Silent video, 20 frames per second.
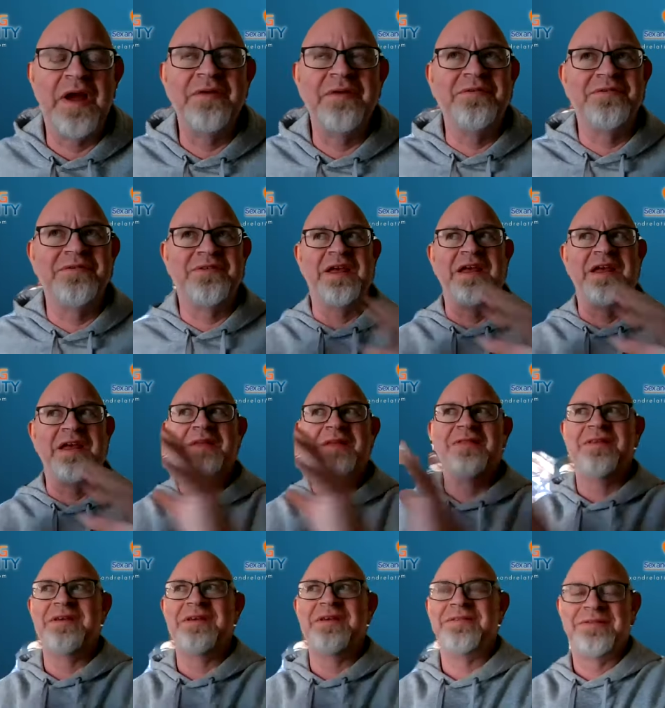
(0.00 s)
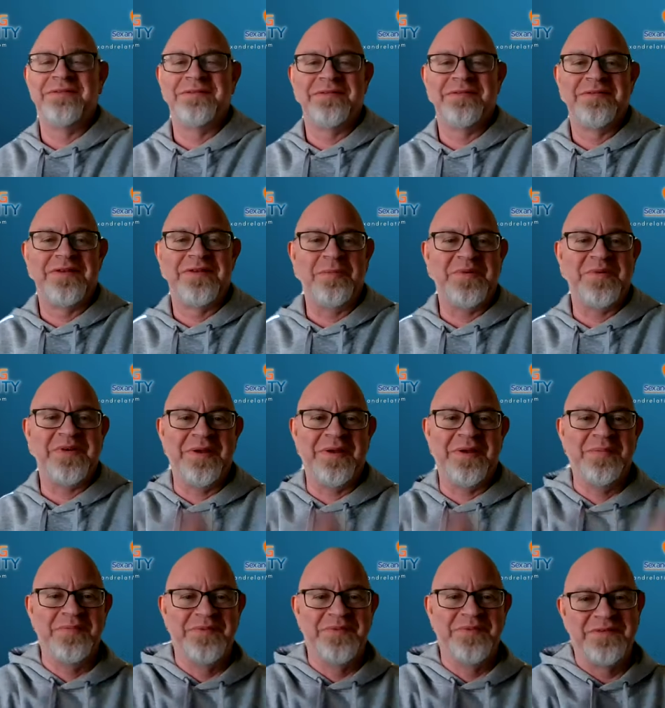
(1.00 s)
understand that
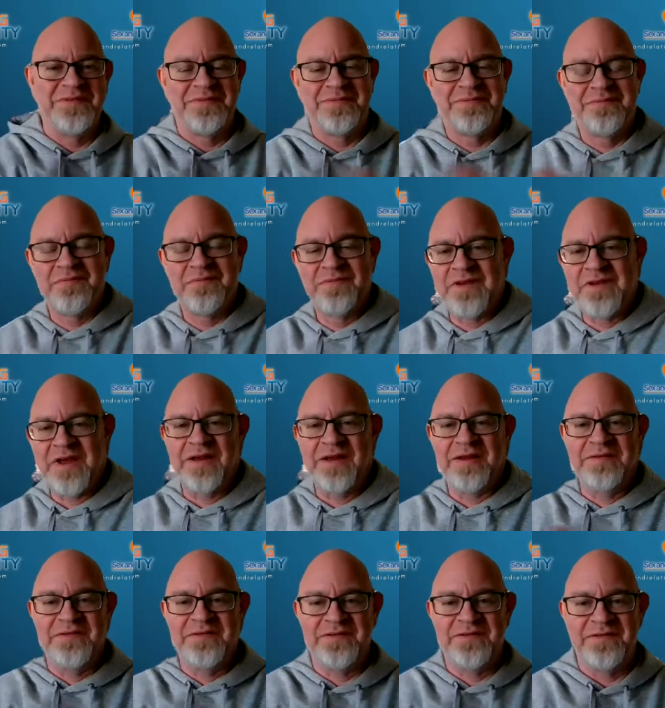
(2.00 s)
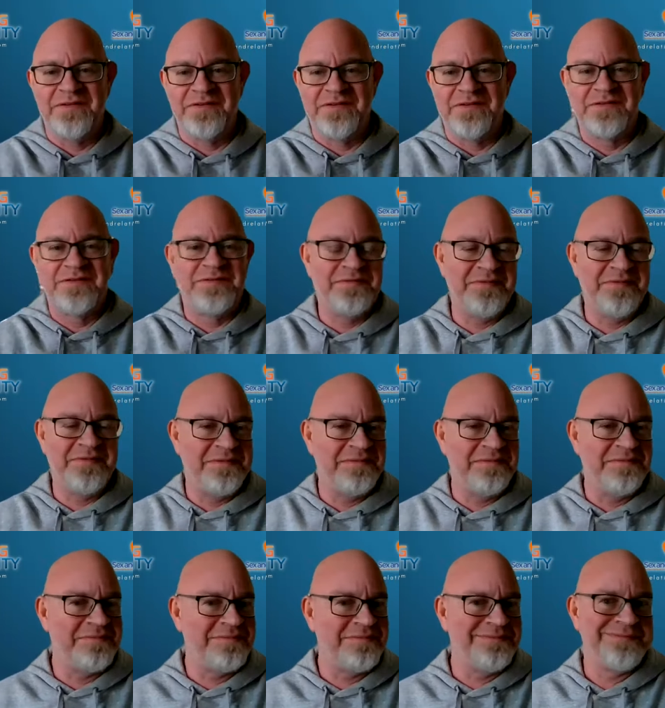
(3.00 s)
sometimes silence is,
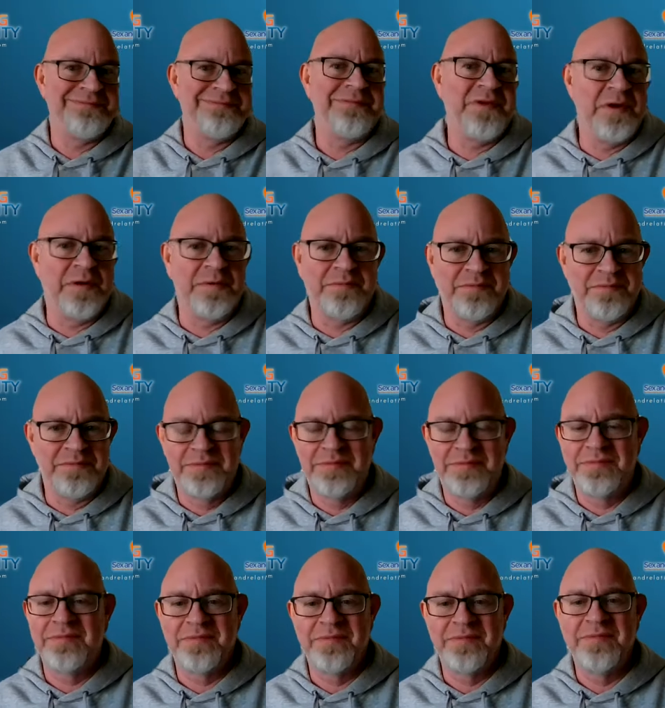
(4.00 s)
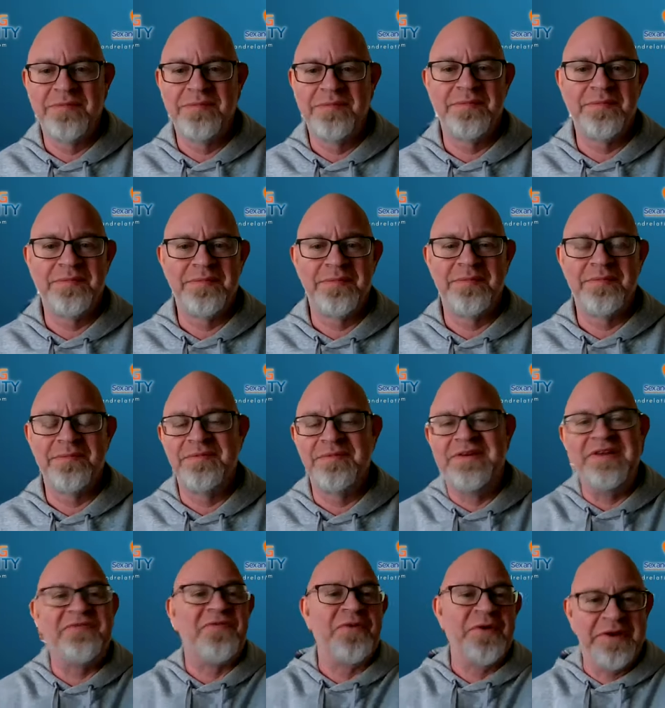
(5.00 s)
you know,
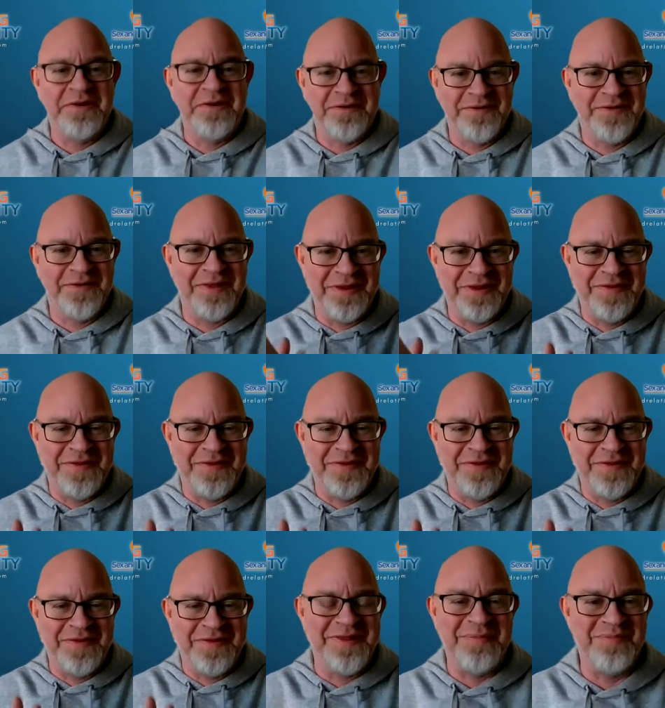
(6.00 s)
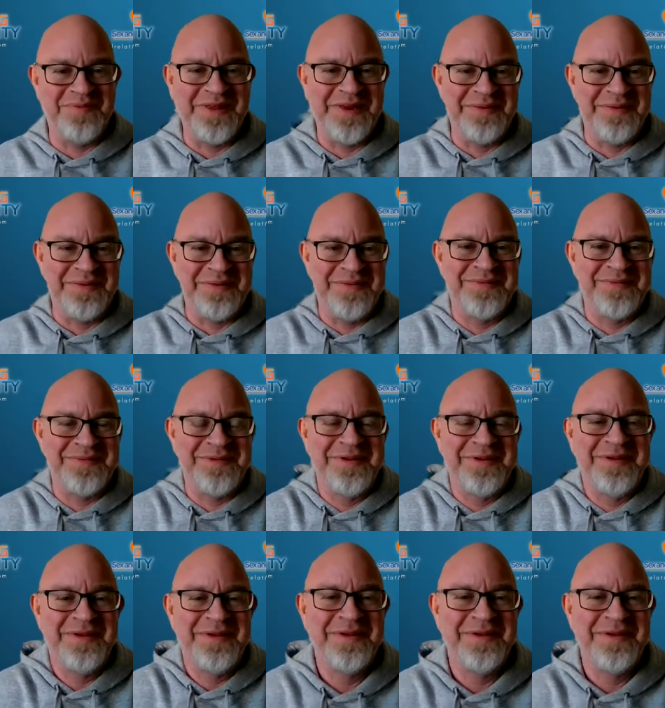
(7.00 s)
different than than than,